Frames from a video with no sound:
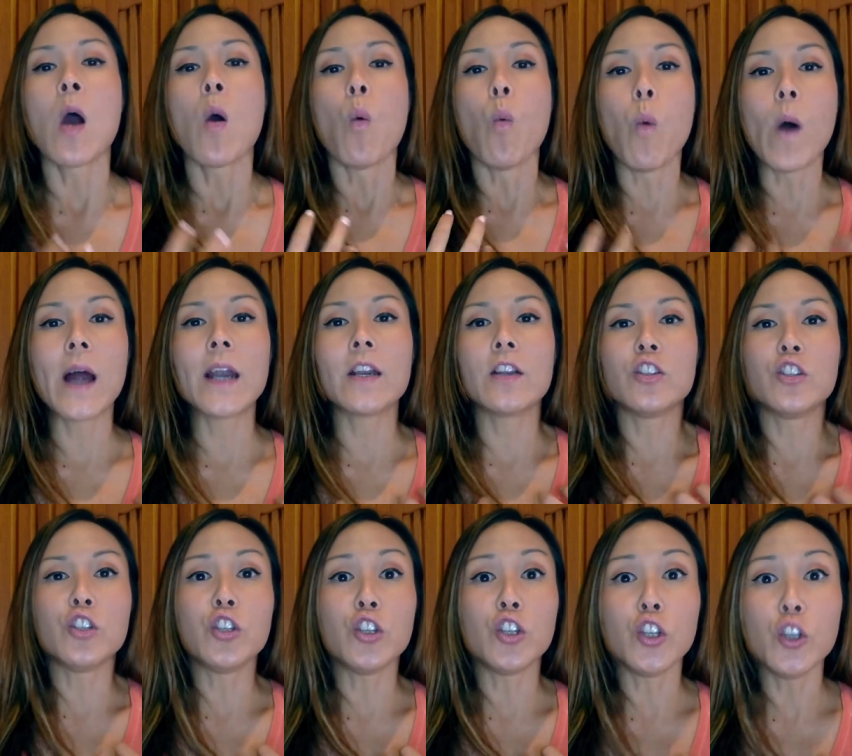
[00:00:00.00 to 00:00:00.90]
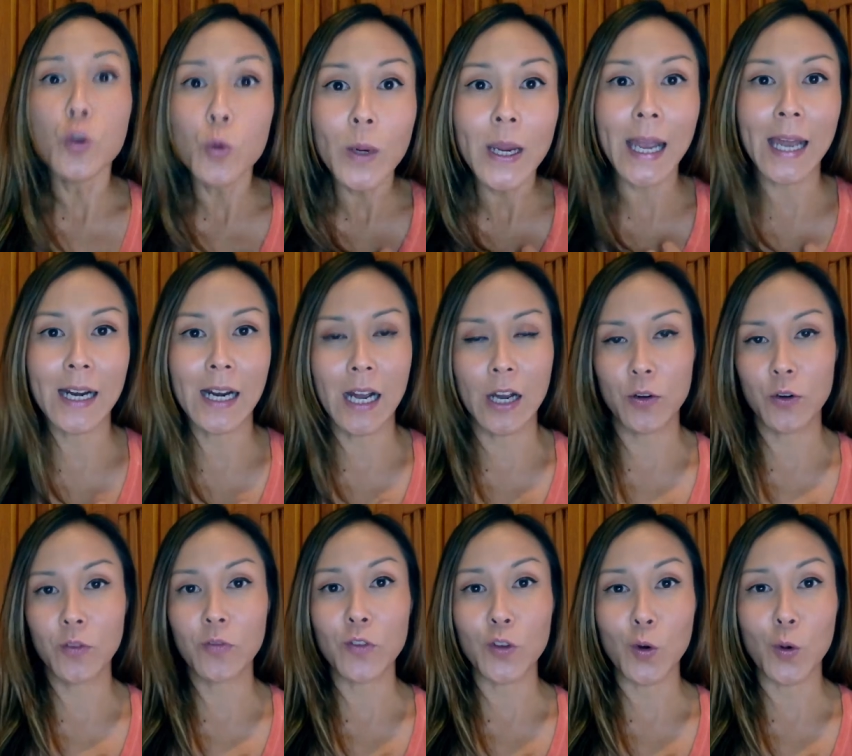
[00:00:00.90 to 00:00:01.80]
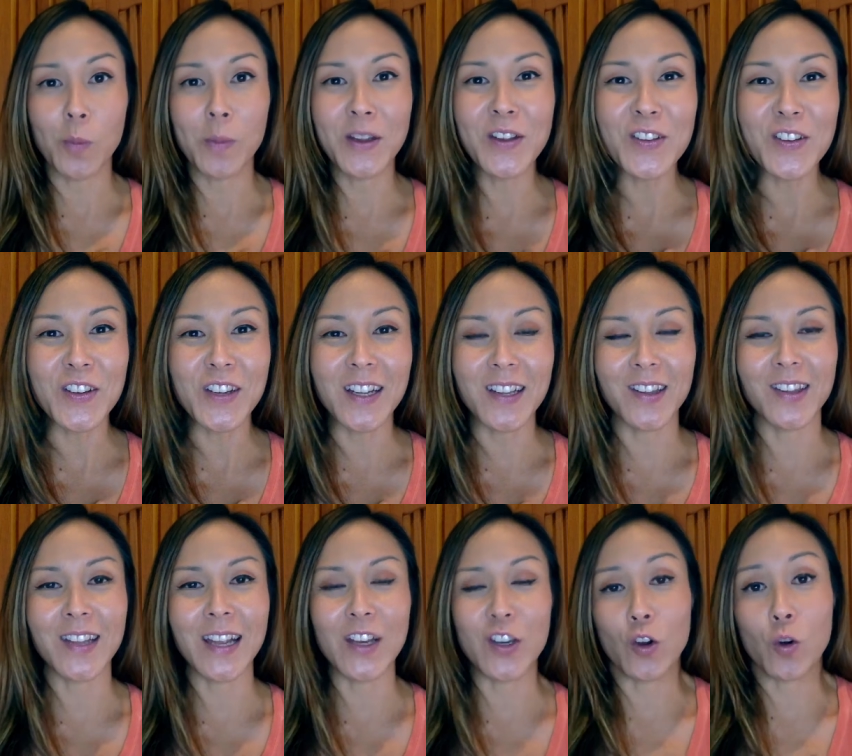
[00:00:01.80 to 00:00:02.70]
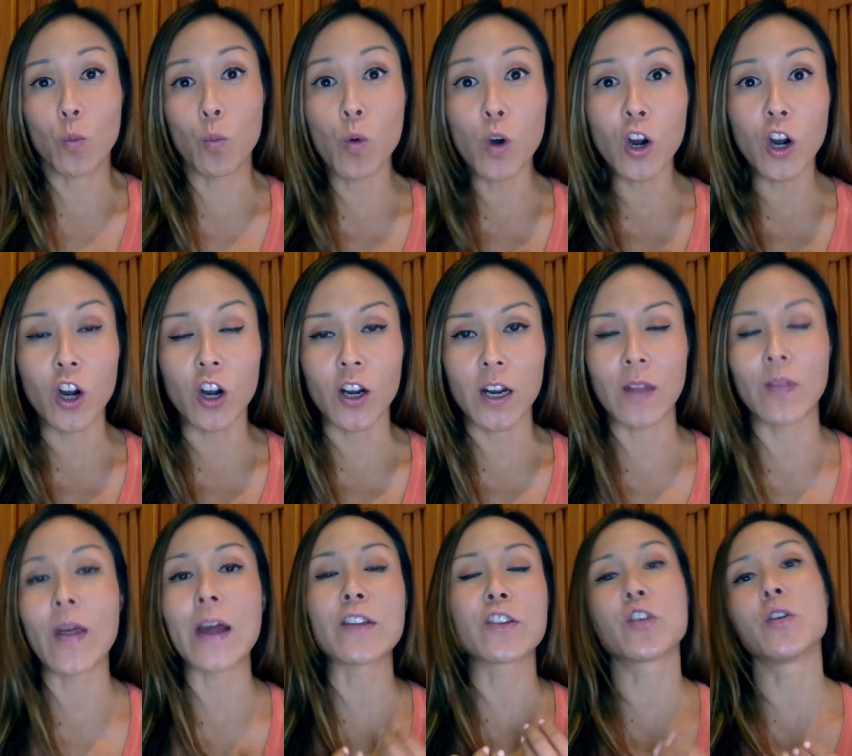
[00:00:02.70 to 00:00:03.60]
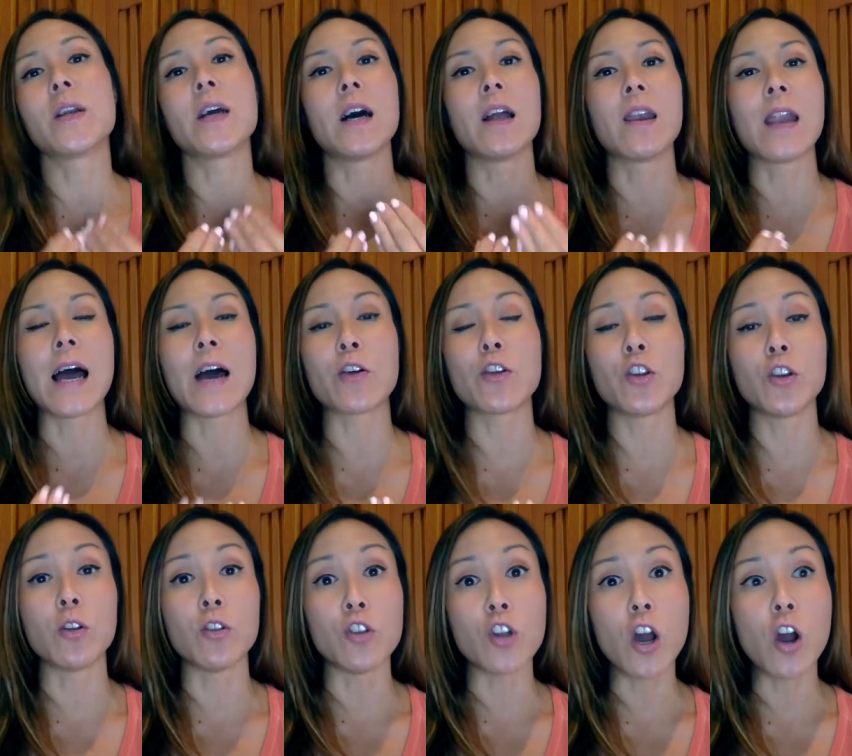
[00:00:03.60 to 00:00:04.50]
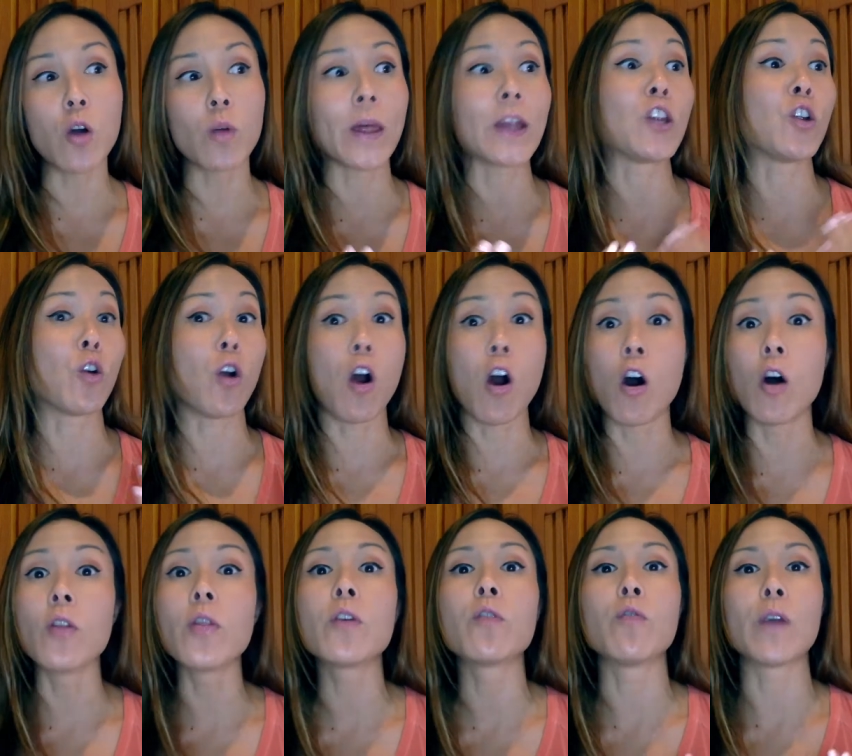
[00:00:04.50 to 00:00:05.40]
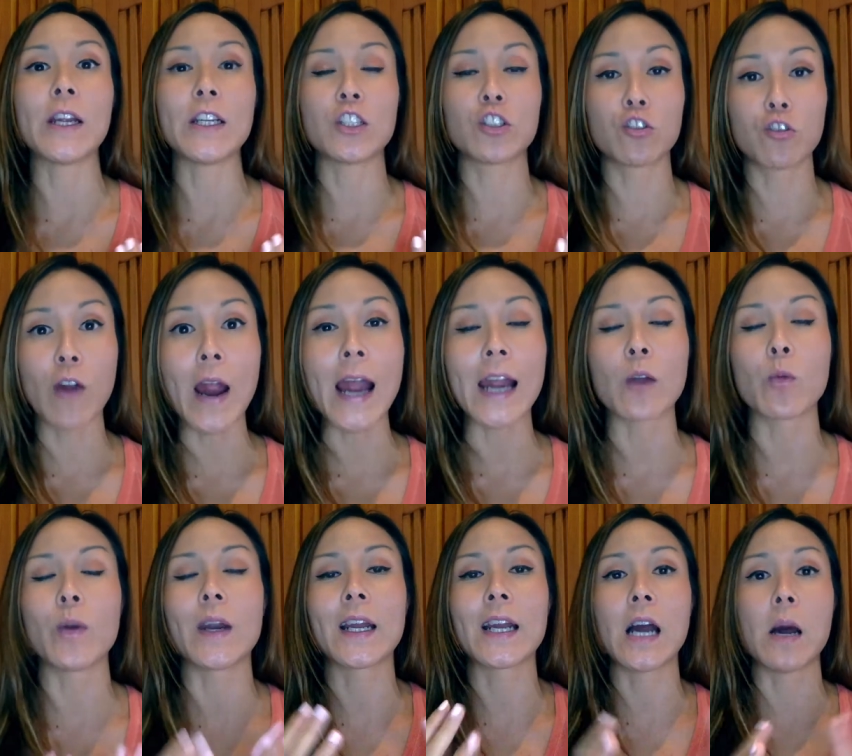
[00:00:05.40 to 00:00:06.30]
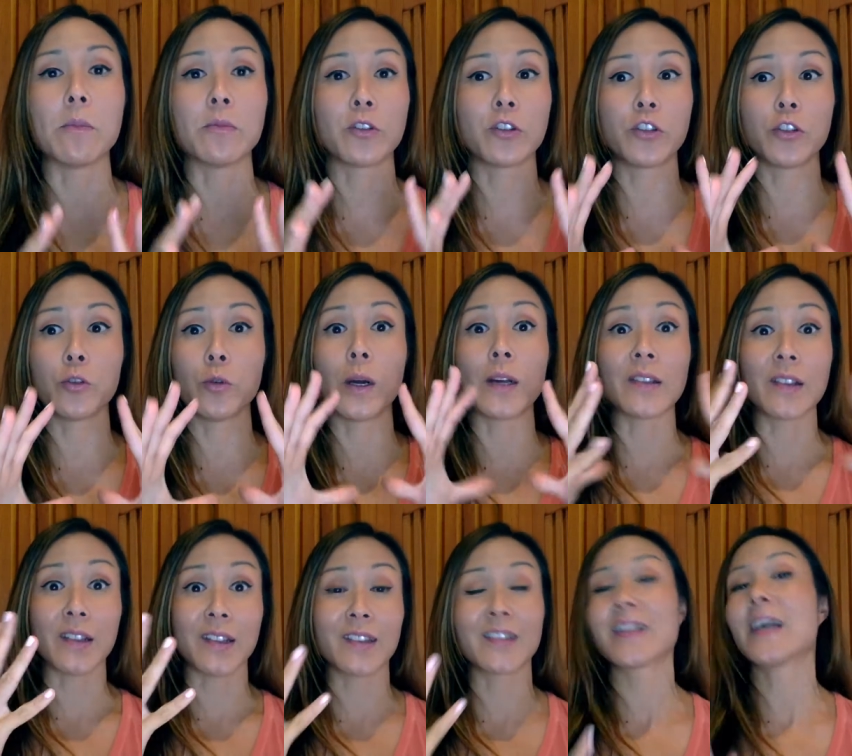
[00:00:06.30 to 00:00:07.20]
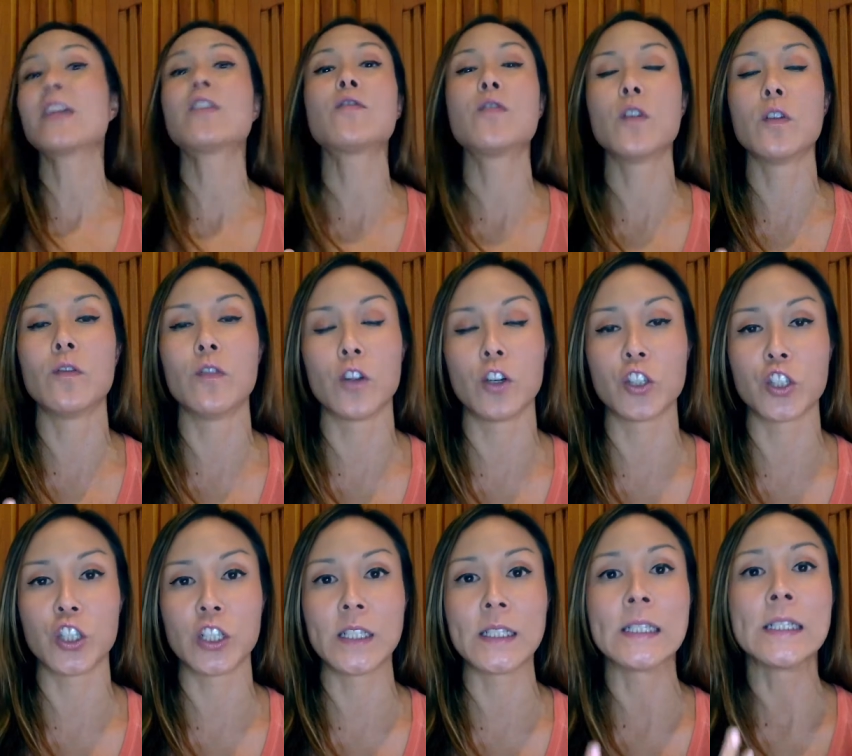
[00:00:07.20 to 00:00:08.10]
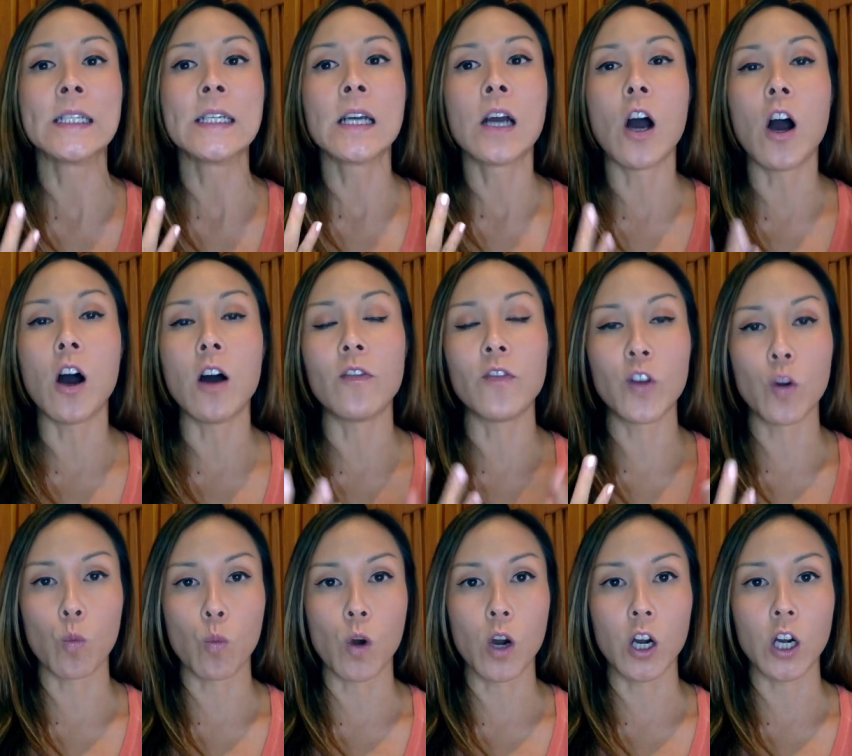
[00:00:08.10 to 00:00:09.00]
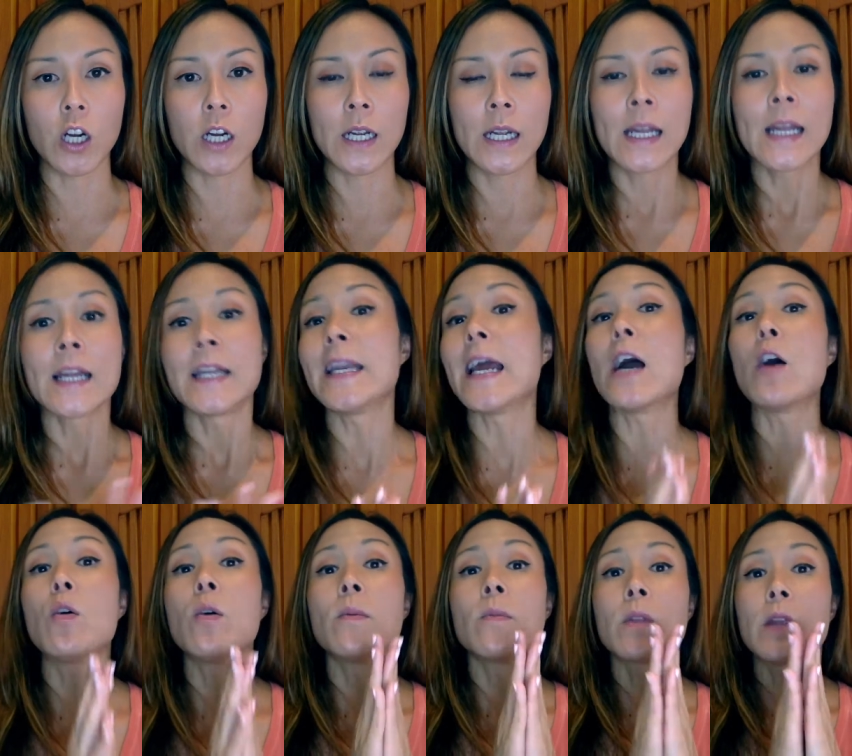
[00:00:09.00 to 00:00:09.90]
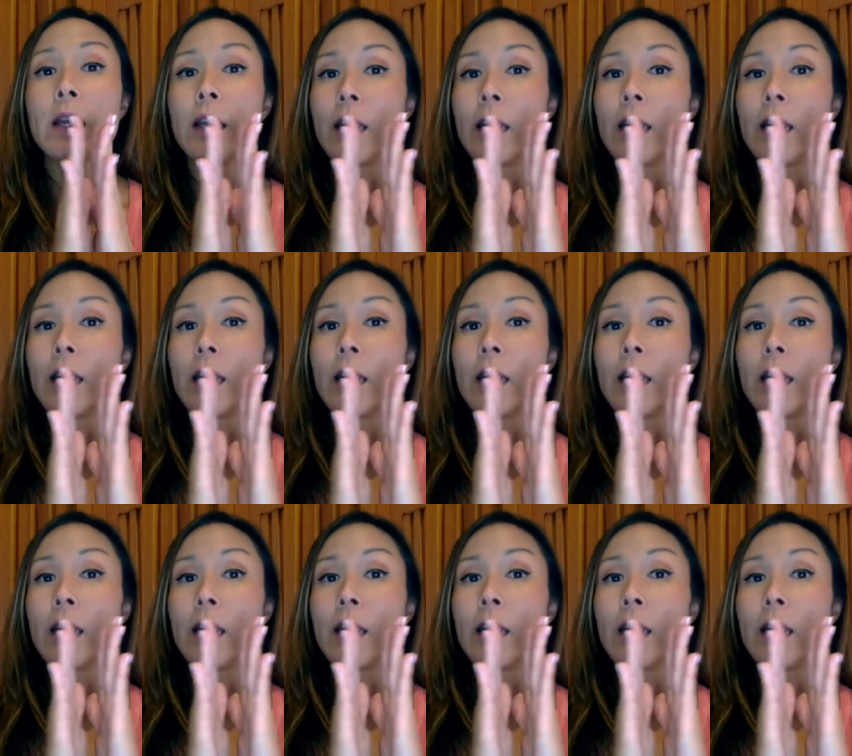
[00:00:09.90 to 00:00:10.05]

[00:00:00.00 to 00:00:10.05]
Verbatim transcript: What do you get out of your business and your work that's going to allow you to know that you're on the right track when it comes to a successful version of your work? Now,